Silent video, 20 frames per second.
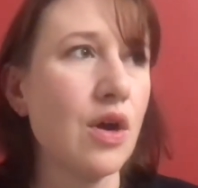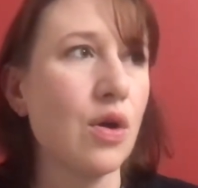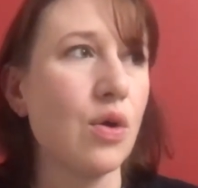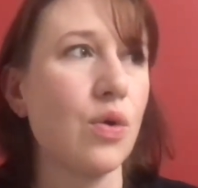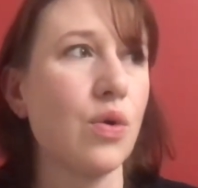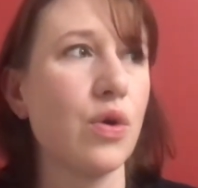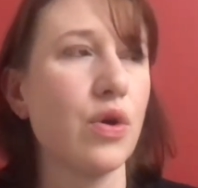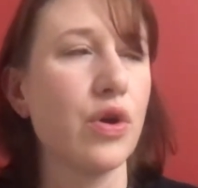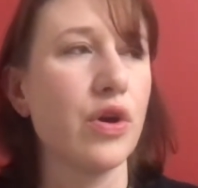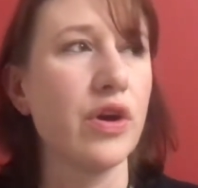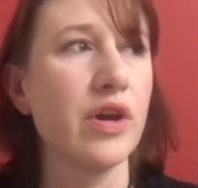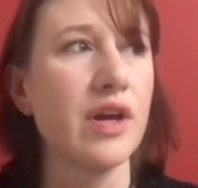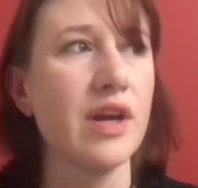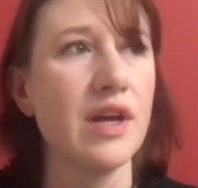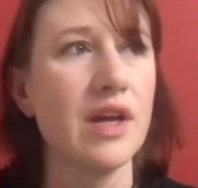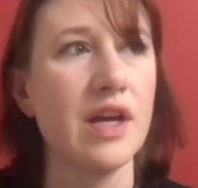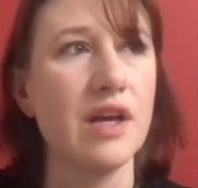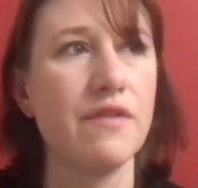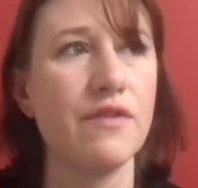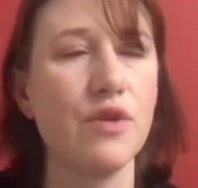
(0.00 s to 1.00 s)
Or
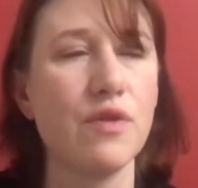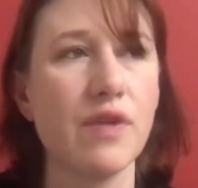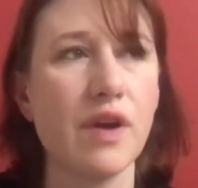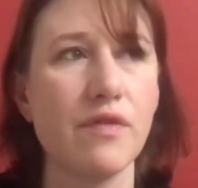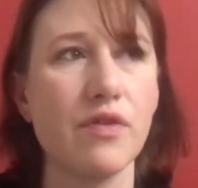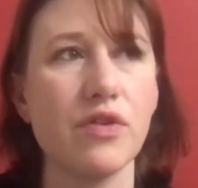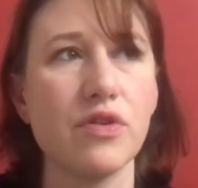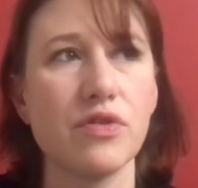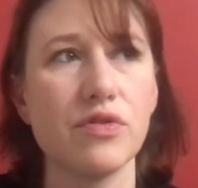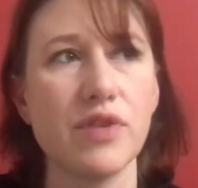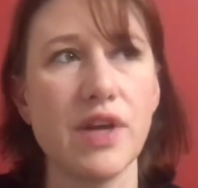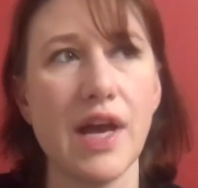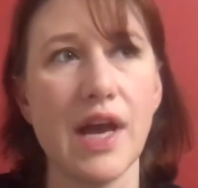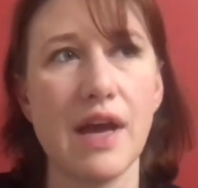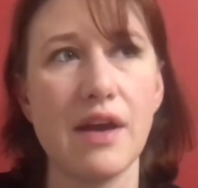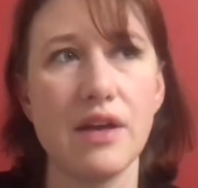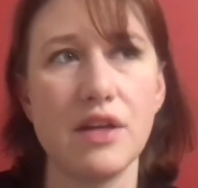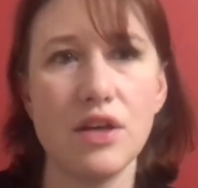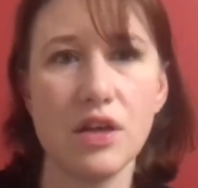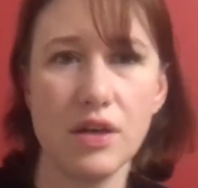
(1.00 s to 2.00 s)
if you've ever
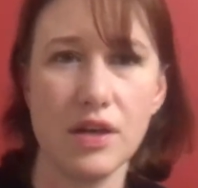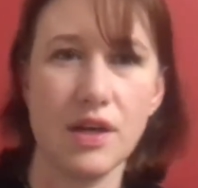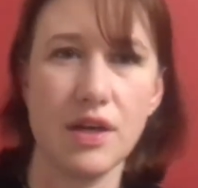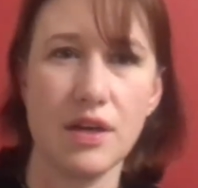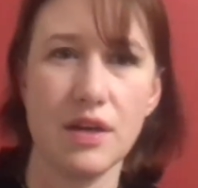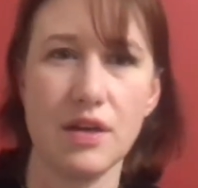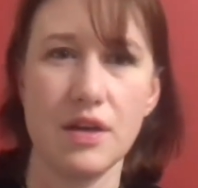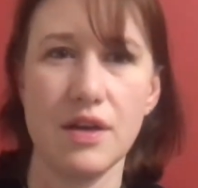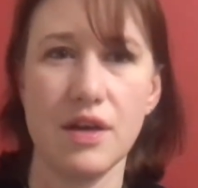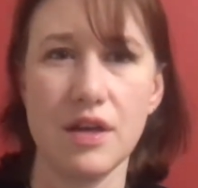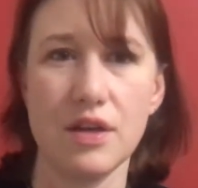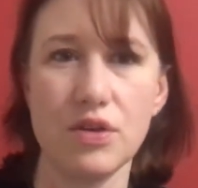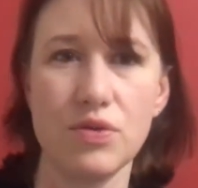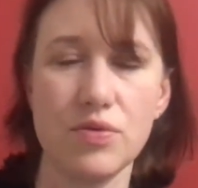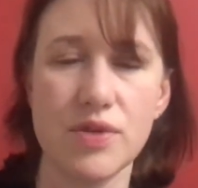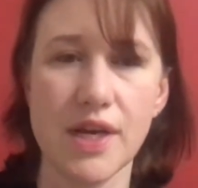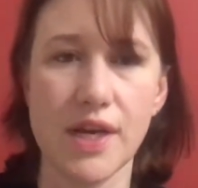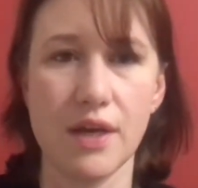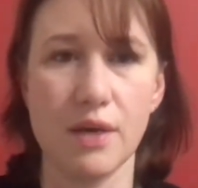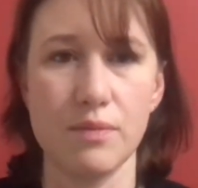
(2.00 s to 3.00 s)
had a young kid and you
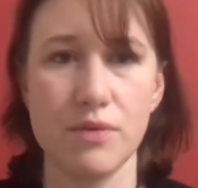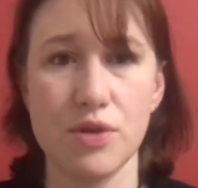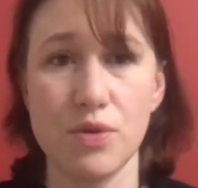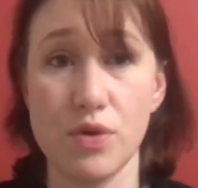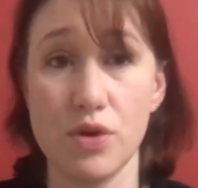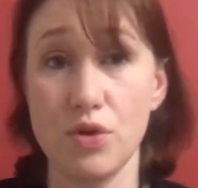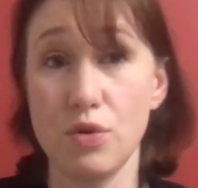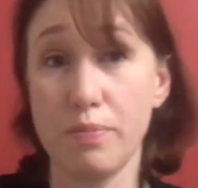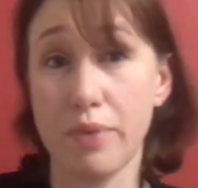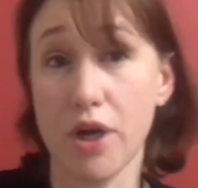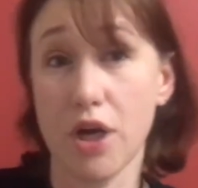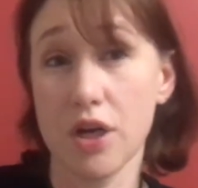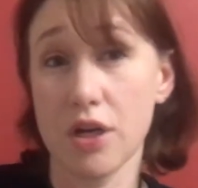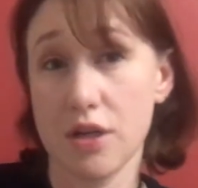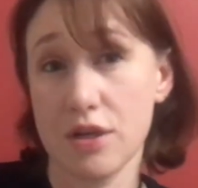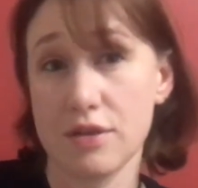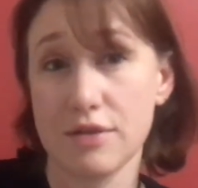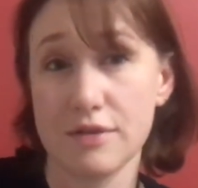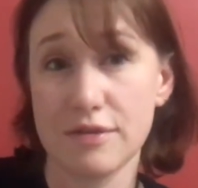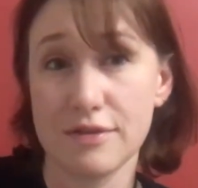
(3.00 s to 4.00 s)
take them to a new
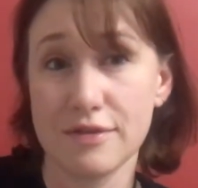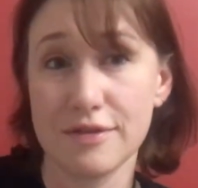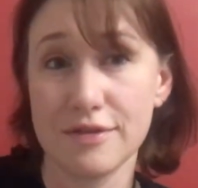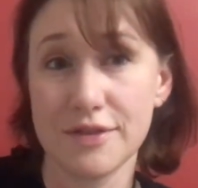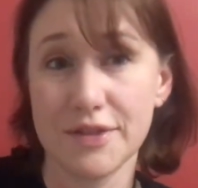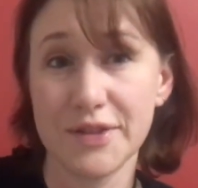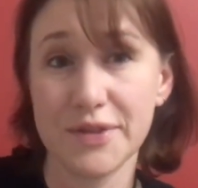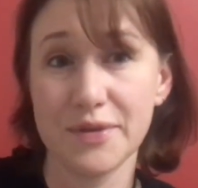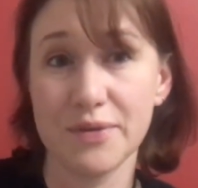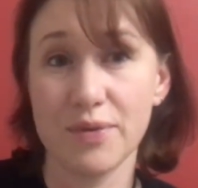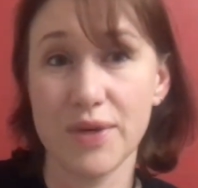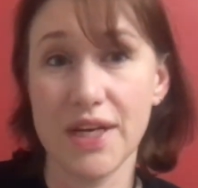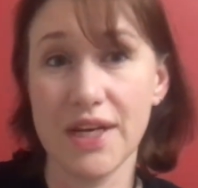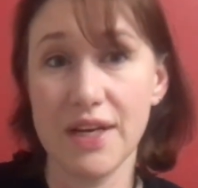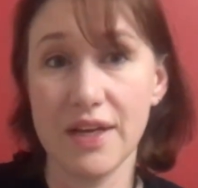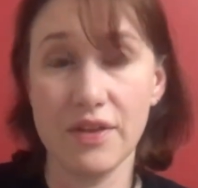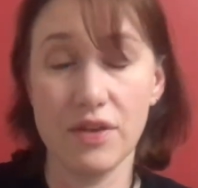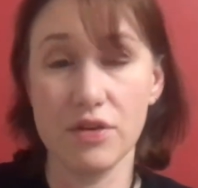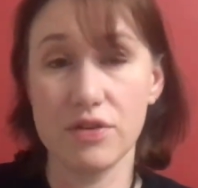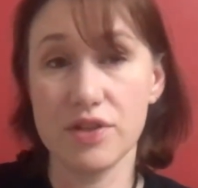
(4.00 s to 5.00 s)
park, right?
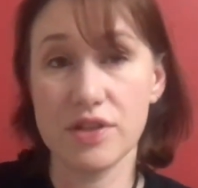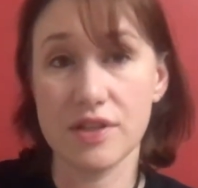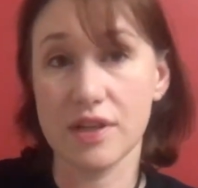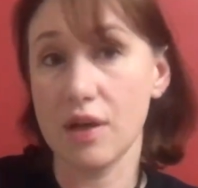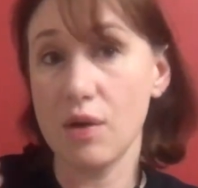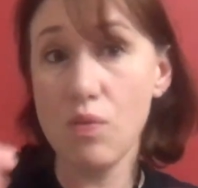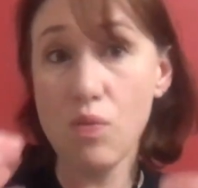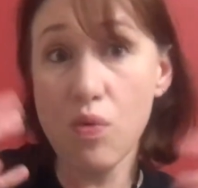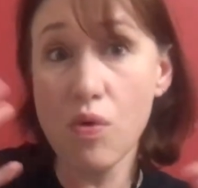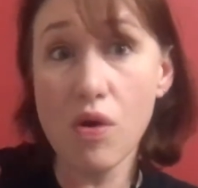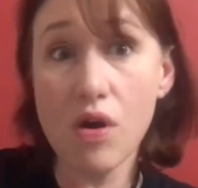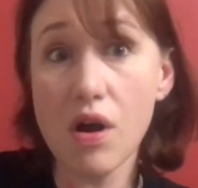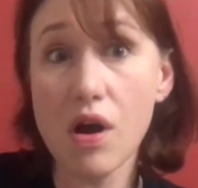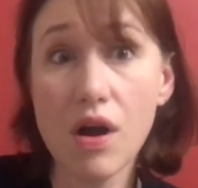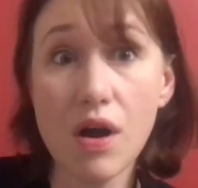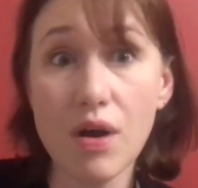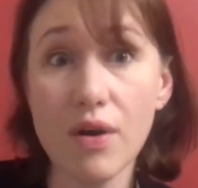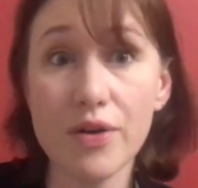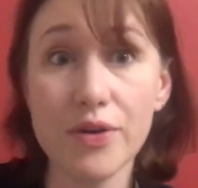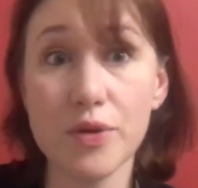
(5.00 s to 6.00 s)
And they're just like,
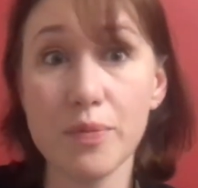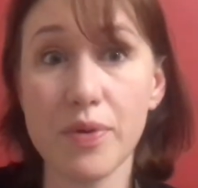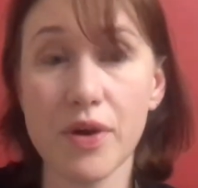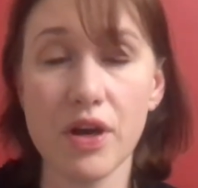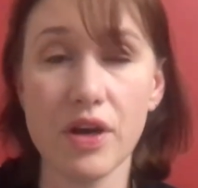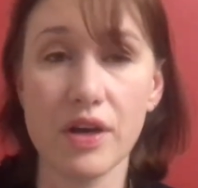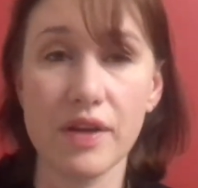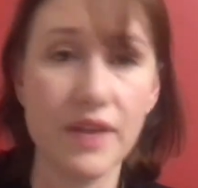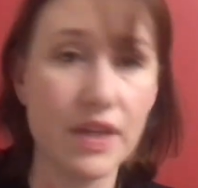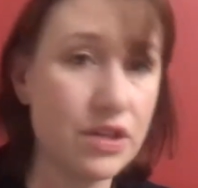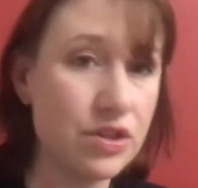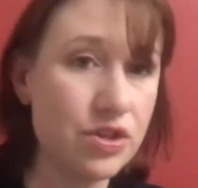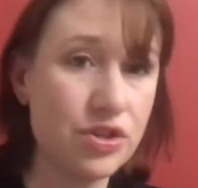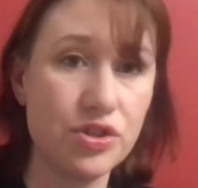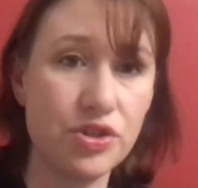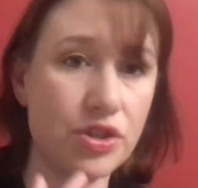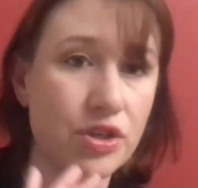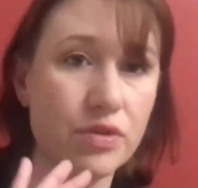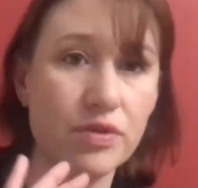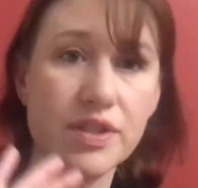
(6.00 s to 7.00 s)
whoa, a new park. And they,
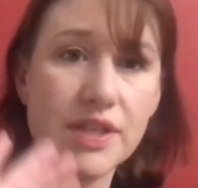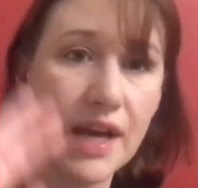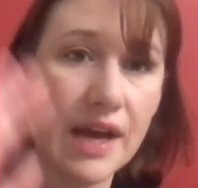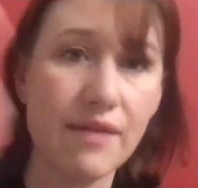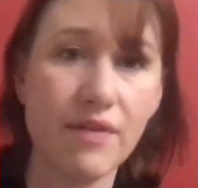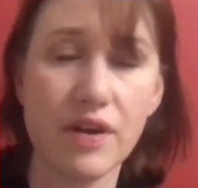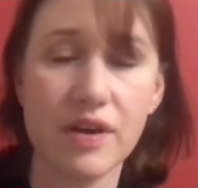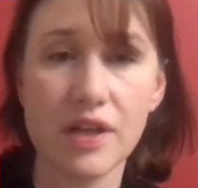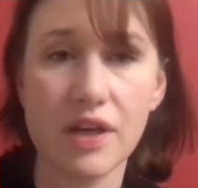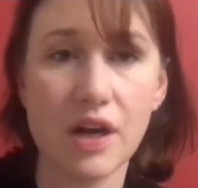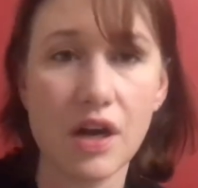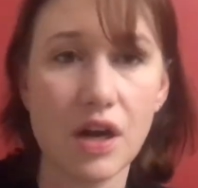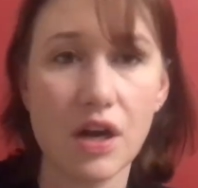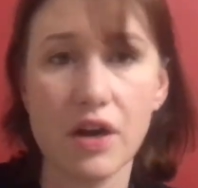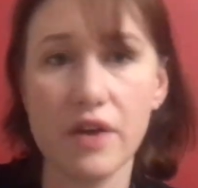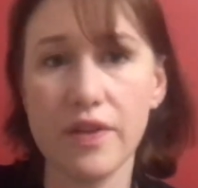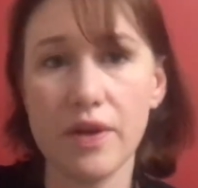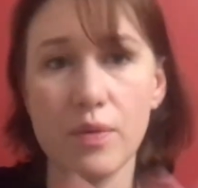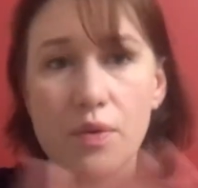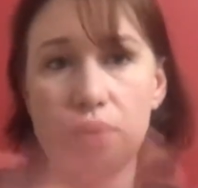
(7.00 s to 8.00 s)
dive out of the
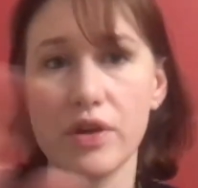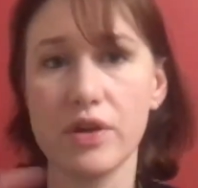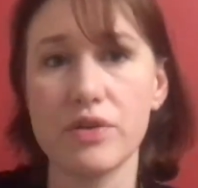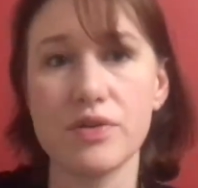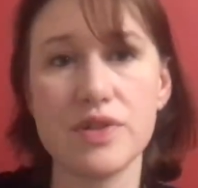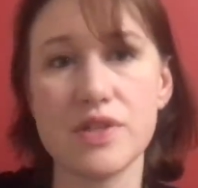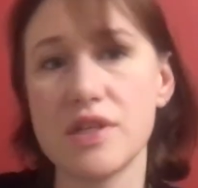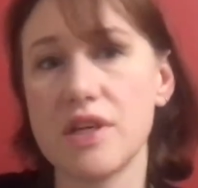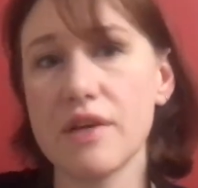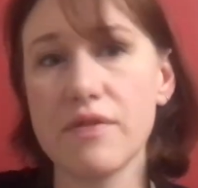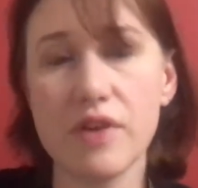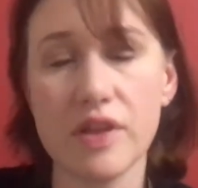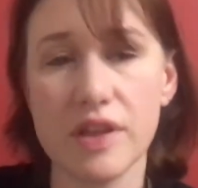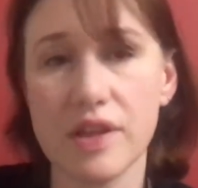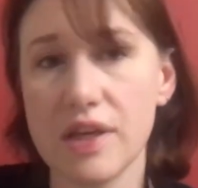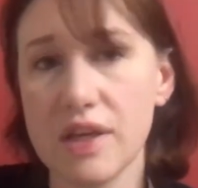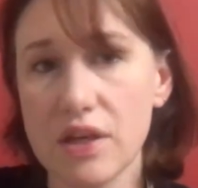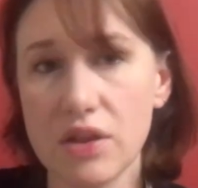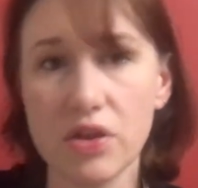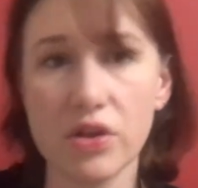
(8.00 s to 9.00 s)
car and they want to go see
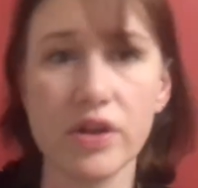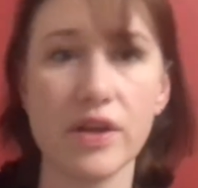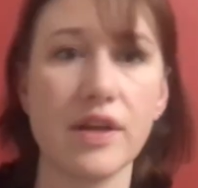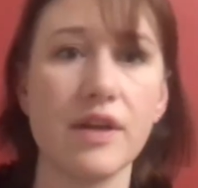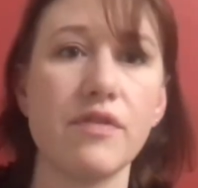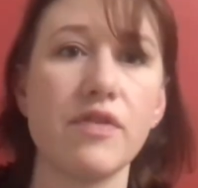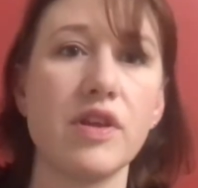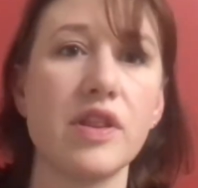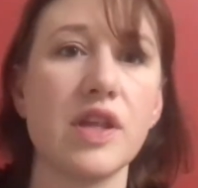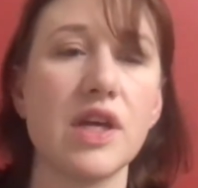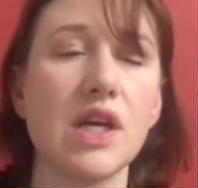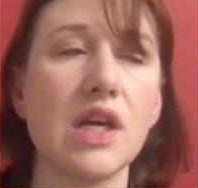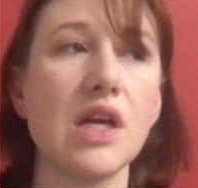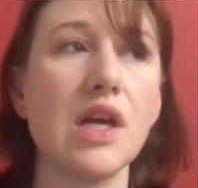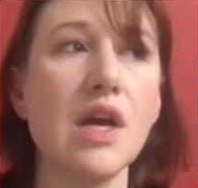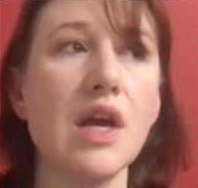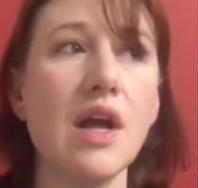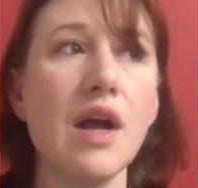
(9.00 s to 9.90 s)
everything and look at everything.